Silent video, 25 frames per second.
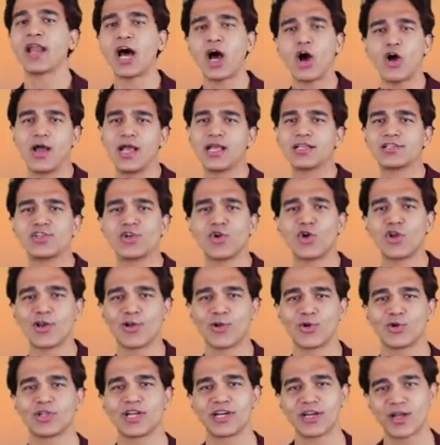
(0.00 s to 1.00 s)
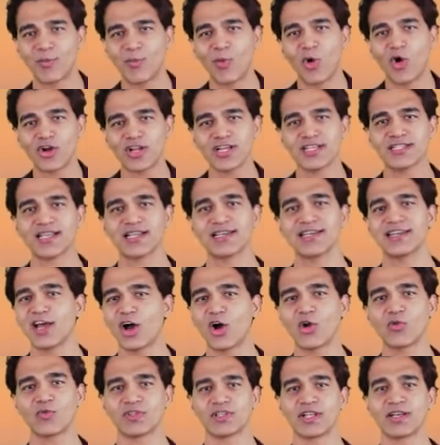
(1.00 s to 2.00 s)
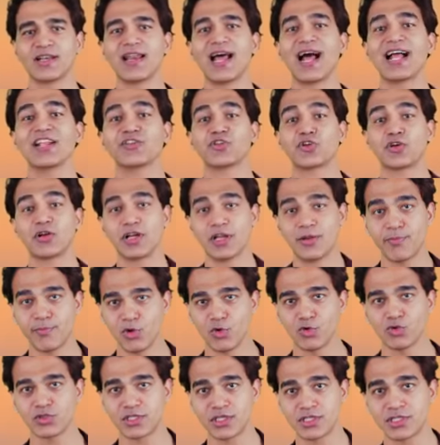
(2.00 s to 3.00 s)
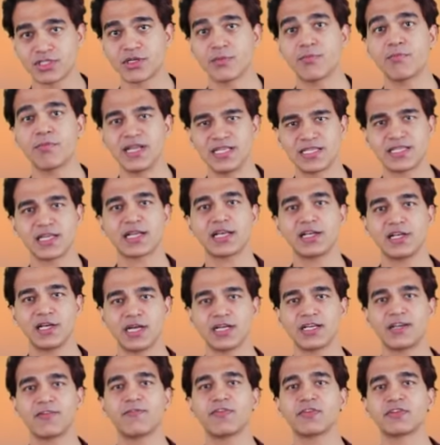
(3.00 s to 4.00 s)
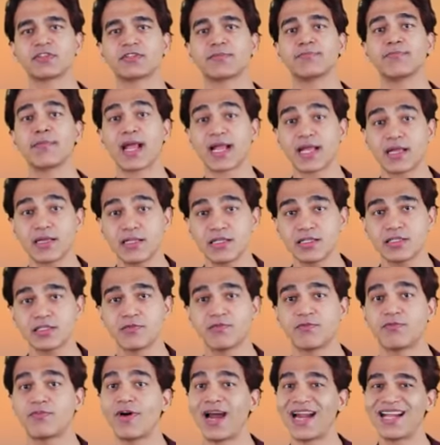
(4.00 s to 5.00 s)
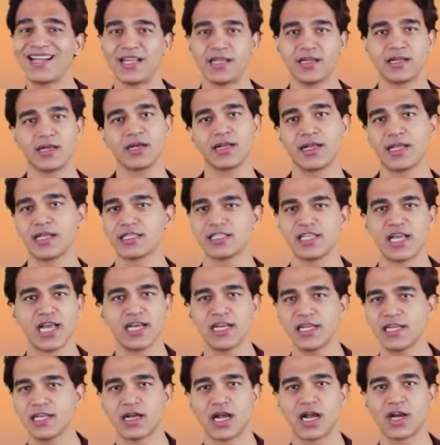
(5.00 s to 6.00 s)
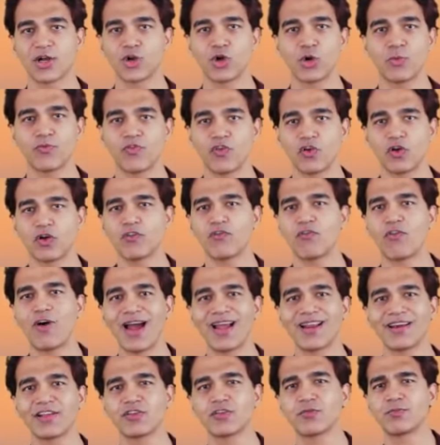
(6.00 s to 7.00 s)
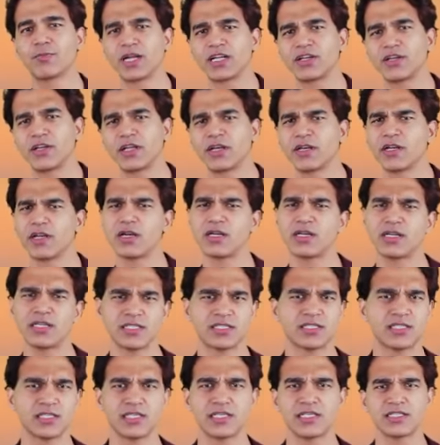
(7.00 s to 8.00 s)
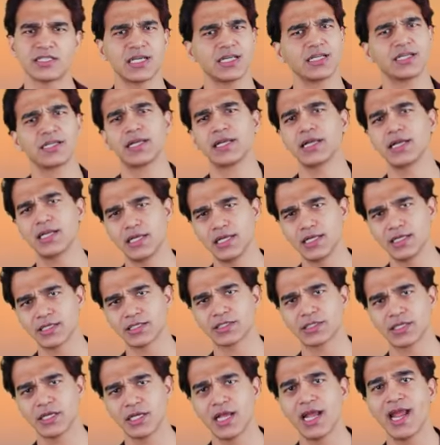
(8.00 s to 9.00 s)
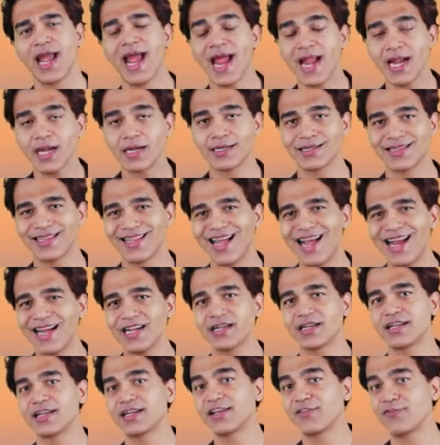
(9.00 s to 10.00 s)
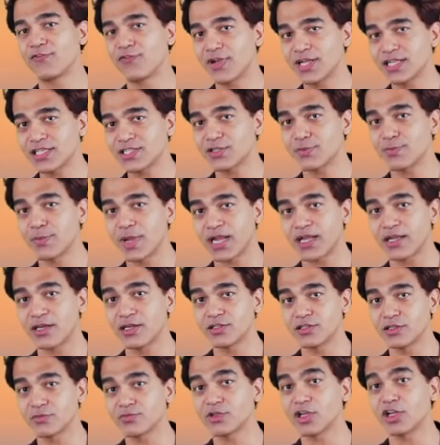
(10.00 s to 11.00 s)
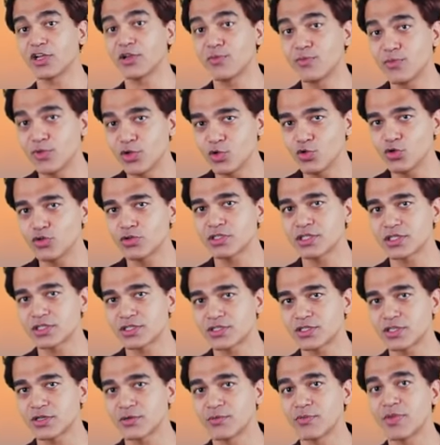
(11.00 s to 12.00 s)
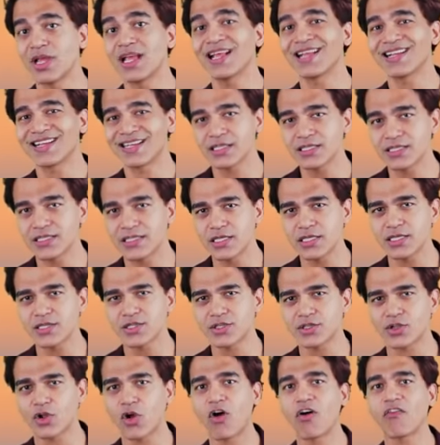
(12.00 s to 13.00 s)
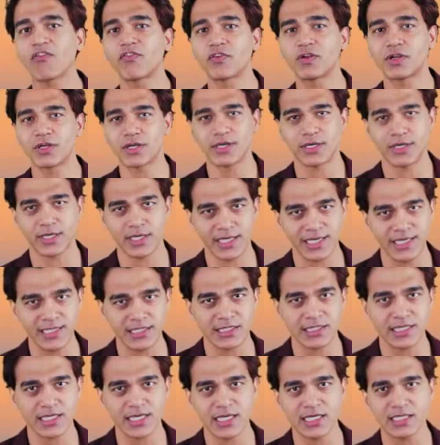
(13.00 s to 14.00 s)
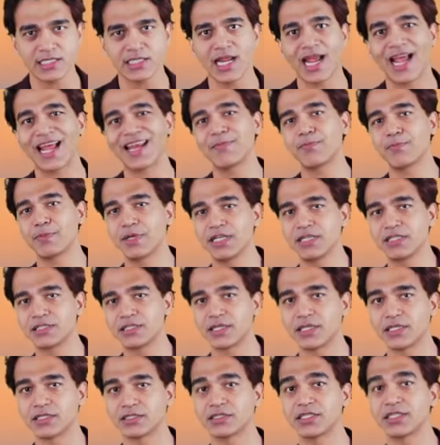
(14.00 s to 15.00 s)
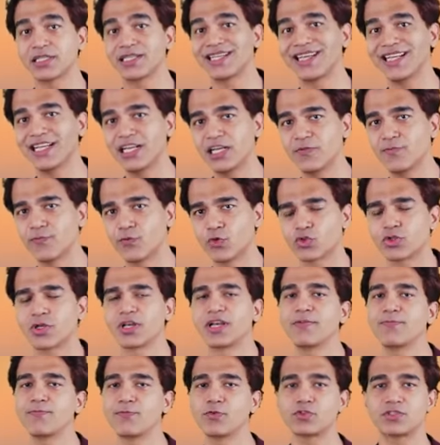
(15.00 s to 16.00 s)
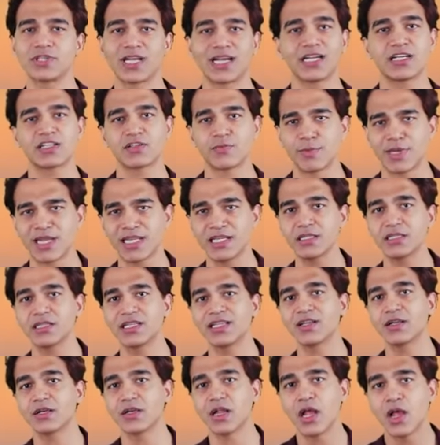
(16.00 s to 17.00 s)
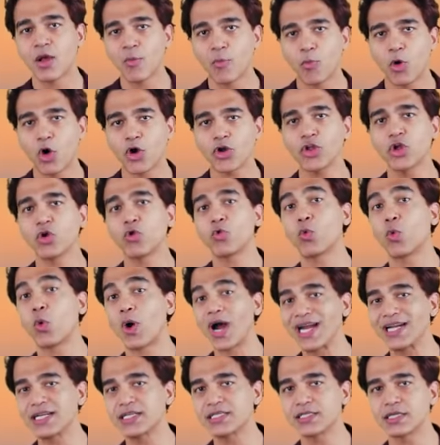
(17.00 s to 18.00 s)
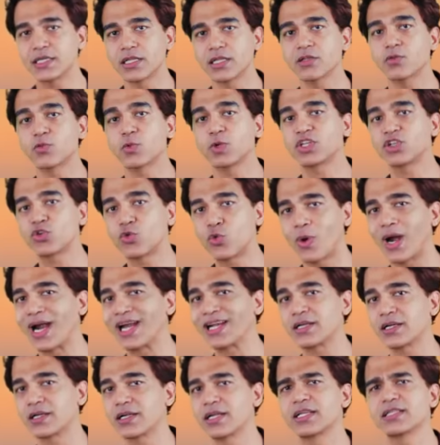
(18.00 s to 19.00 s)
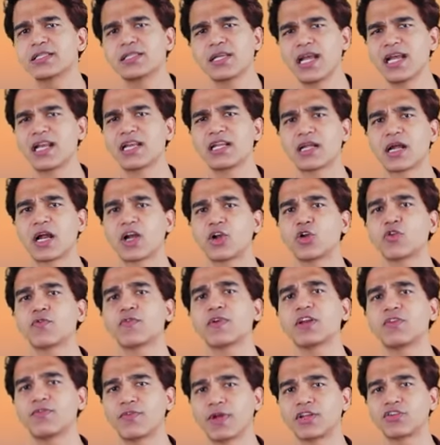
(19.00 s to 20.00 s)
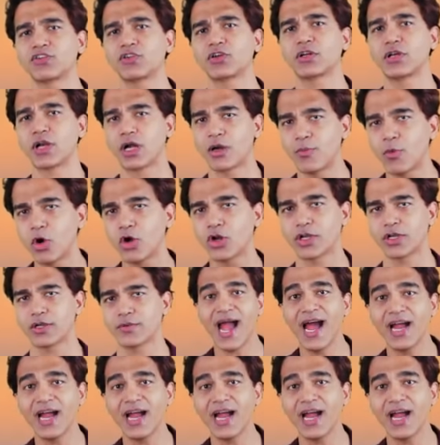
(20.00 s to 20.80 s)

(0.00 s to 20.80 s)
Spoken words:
Now, as you all know that our body is endowed with a natural immune system, basically our defense mechanism fighting against any kind of virus, bacteria, disease and illness. And that defense mechanism, the immune system, consists of T cells and B cells. The T lymphocytes mean the body of white cells which fight against any kind of infection in our body.